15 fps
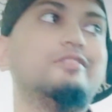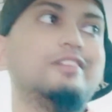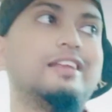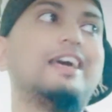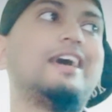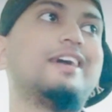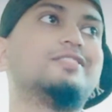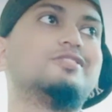
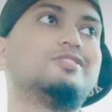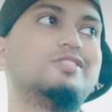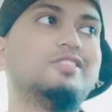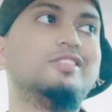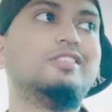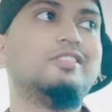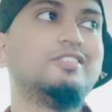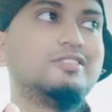relax,
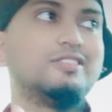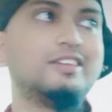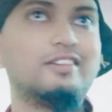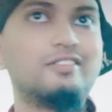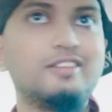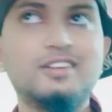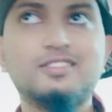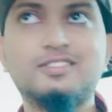chill,
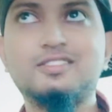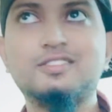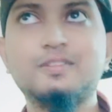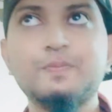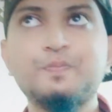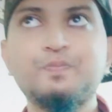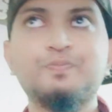take rest.